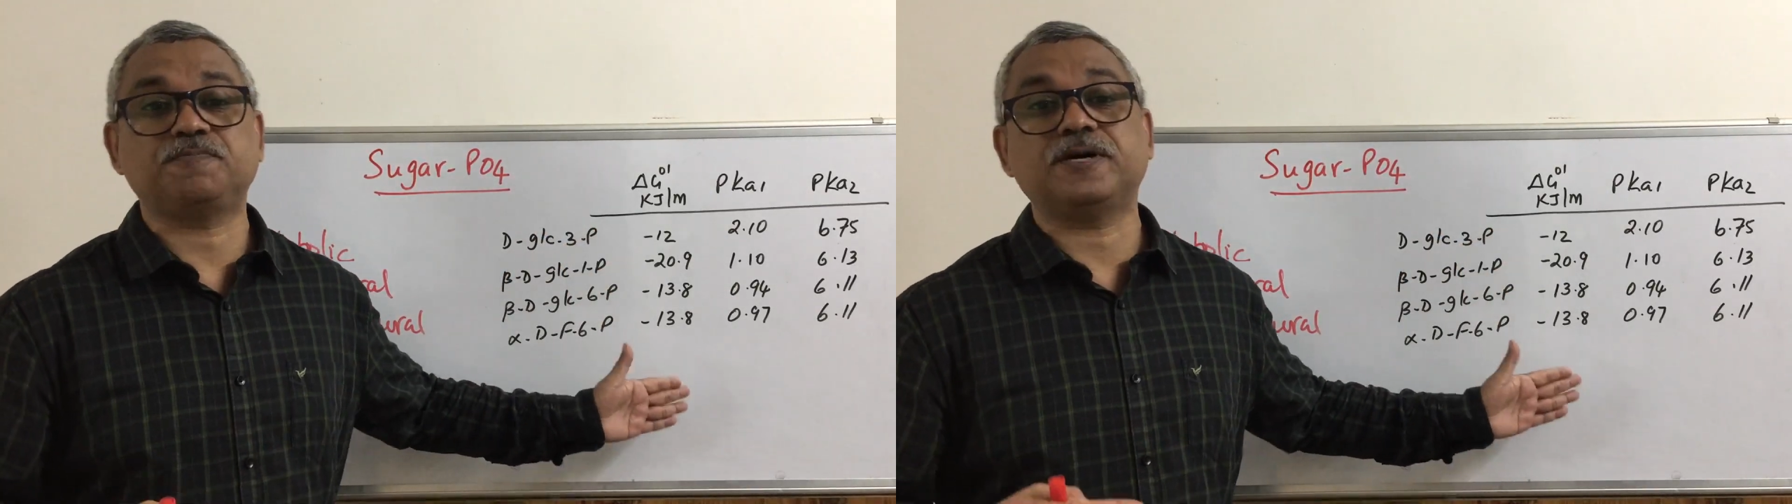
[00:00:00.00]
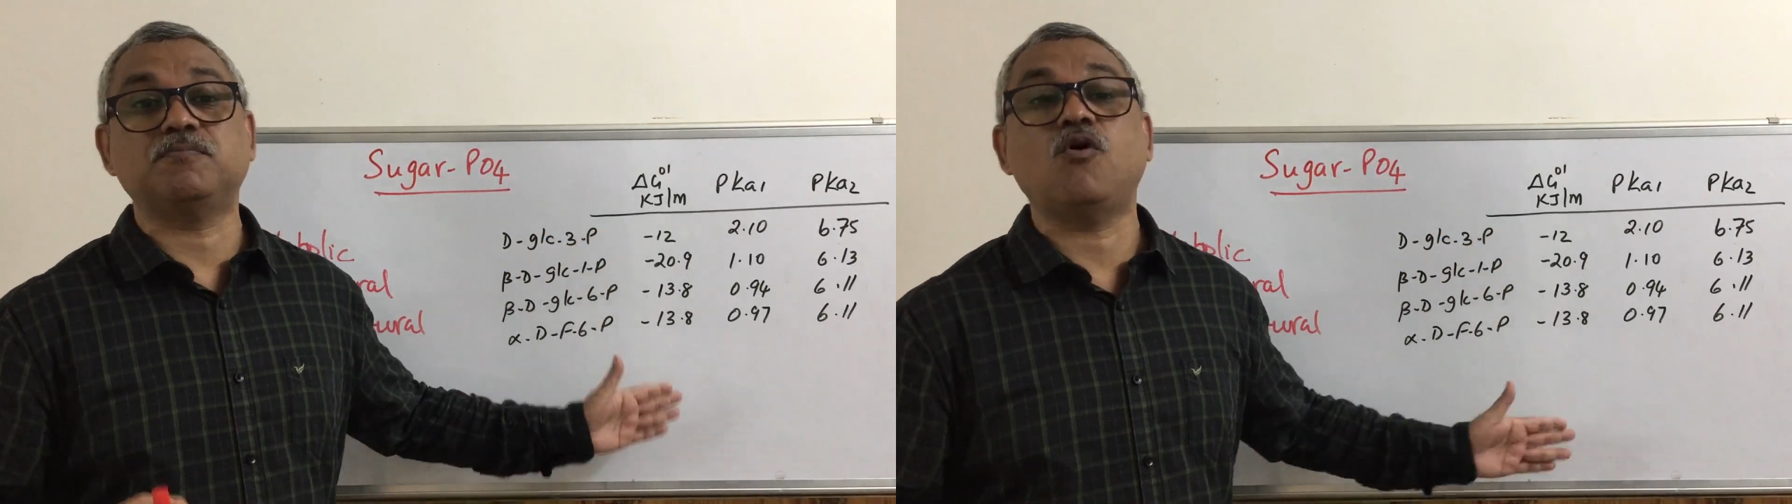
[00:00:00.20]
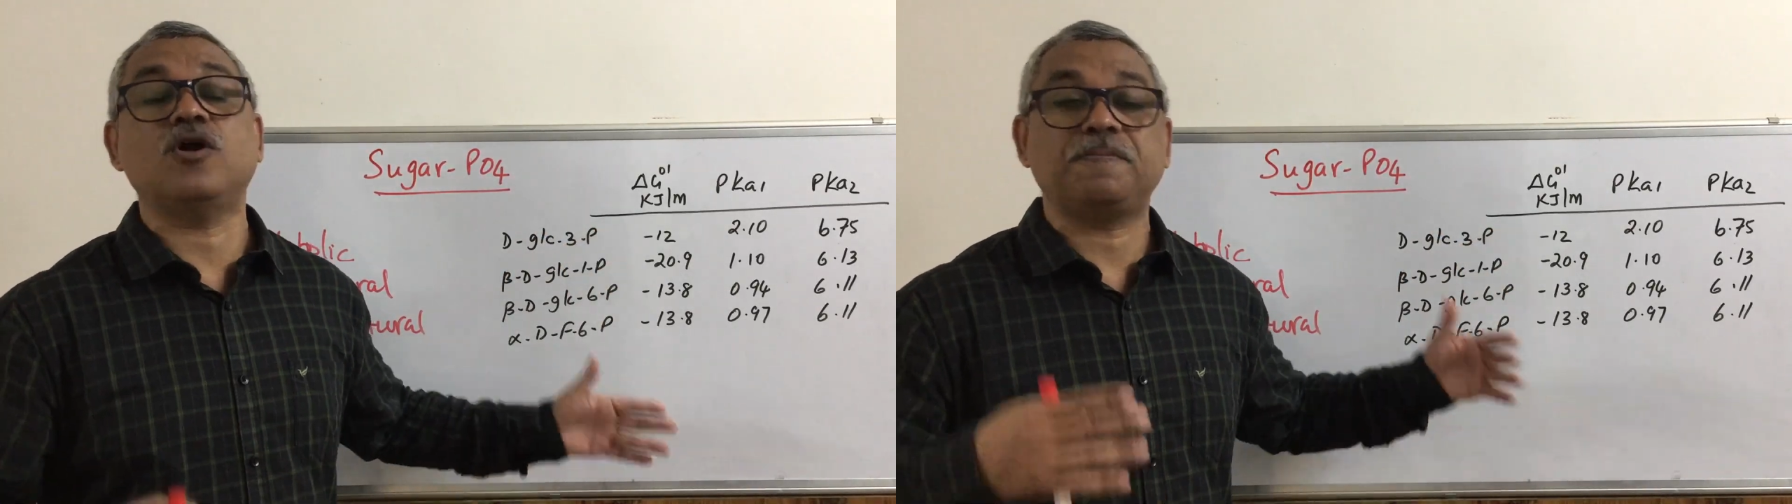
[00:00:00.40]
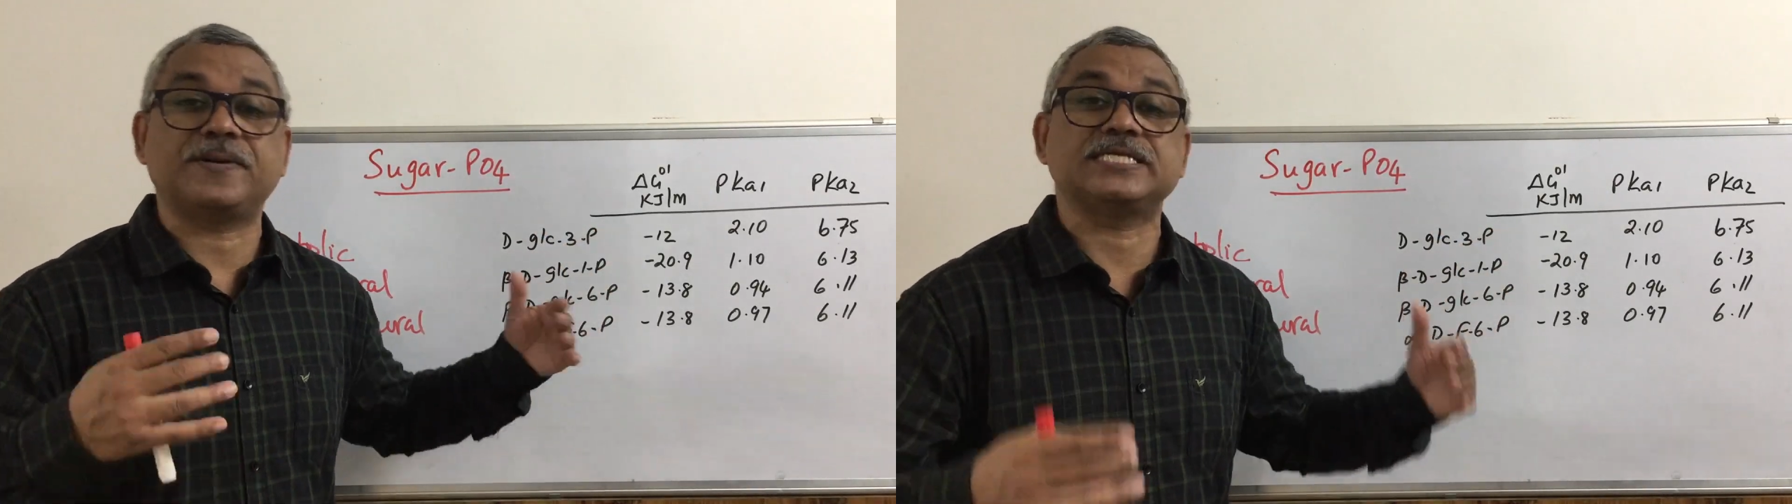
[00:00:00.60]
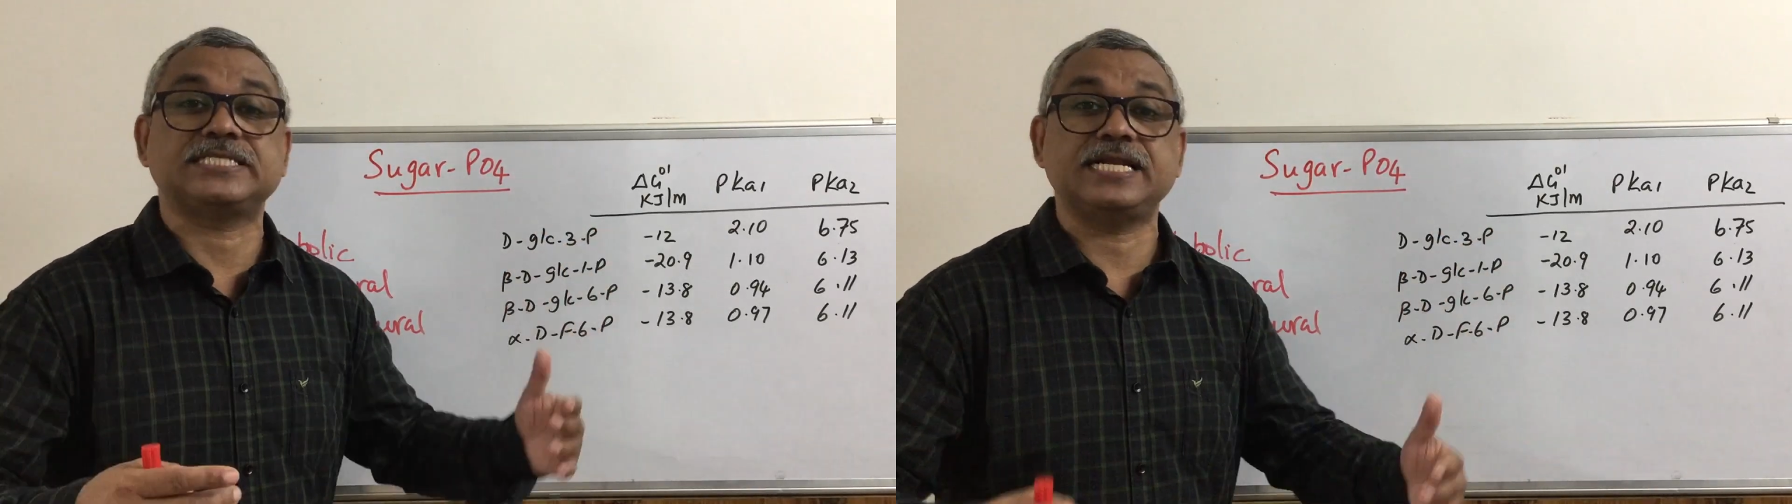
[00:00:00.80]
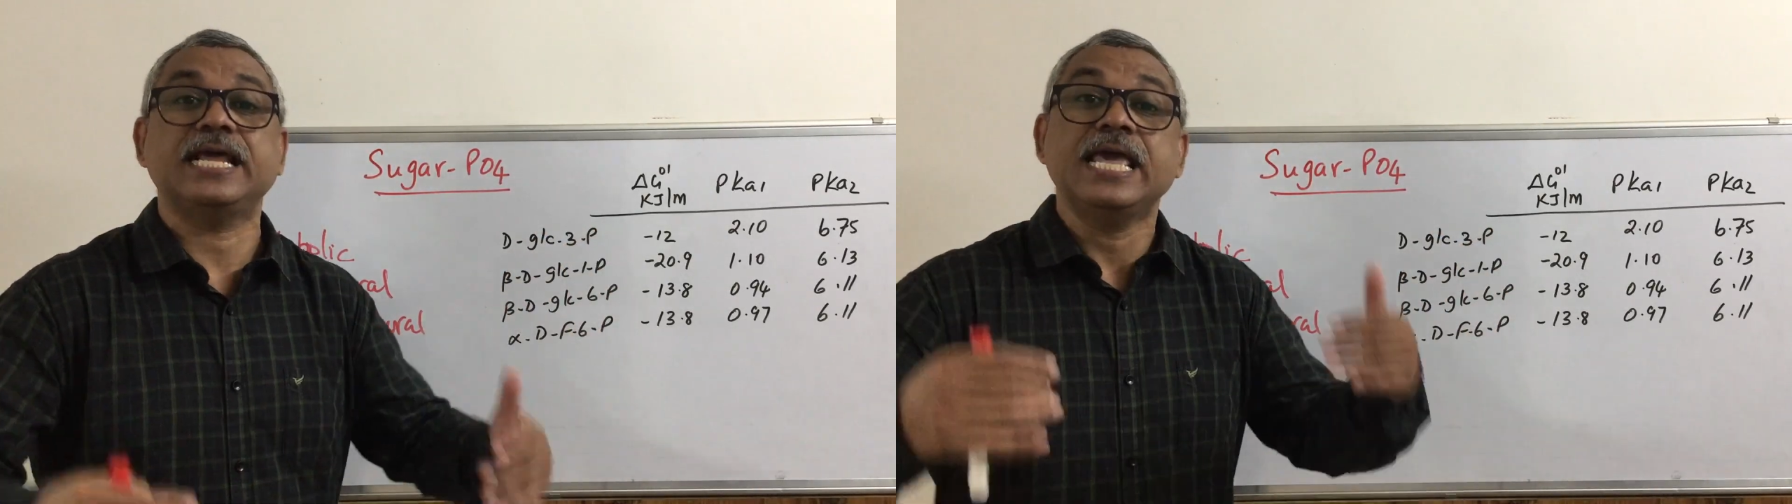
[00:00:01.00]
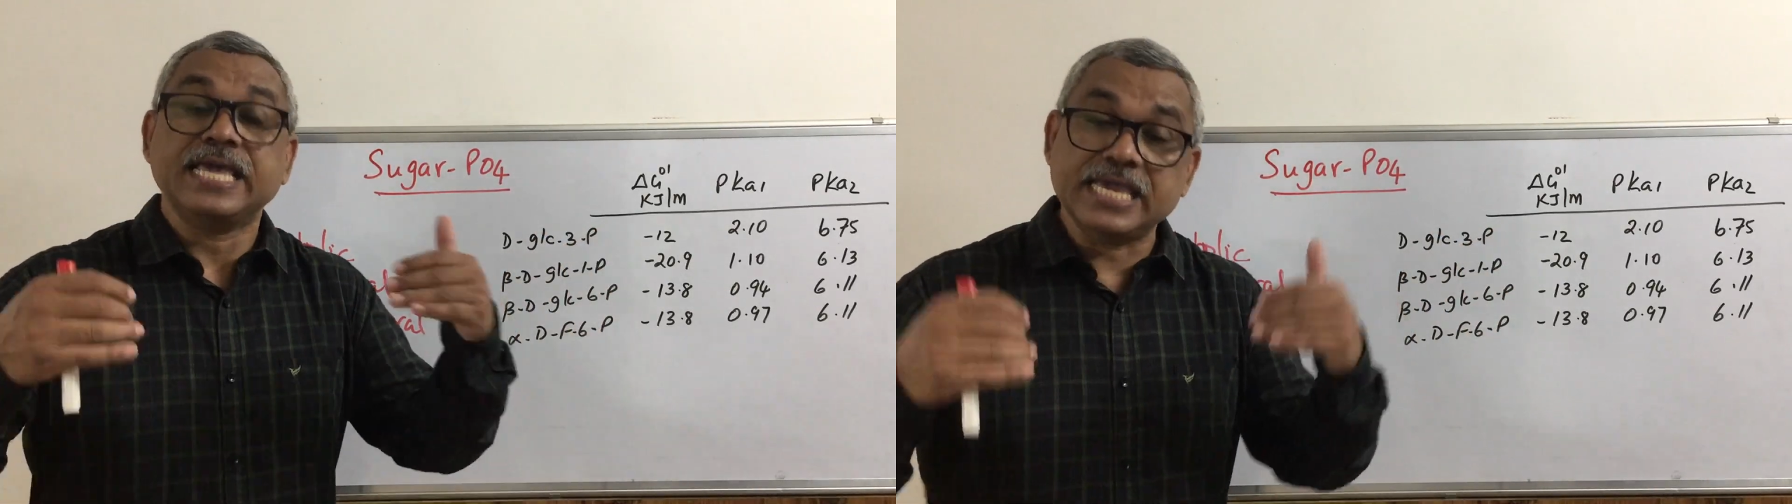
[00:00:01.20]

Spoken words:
per mole present